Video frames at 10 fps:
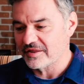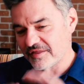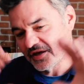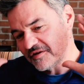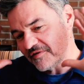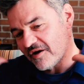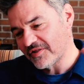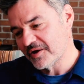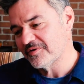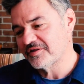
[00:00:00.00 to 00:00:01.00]
Like, think of how
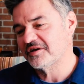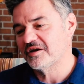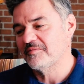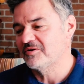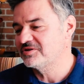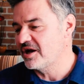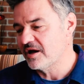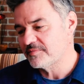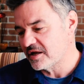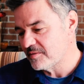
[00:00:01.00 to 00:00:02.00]
they were thinking about
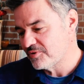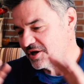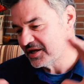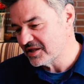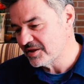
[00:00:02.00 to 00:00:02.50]
time. They didn't put any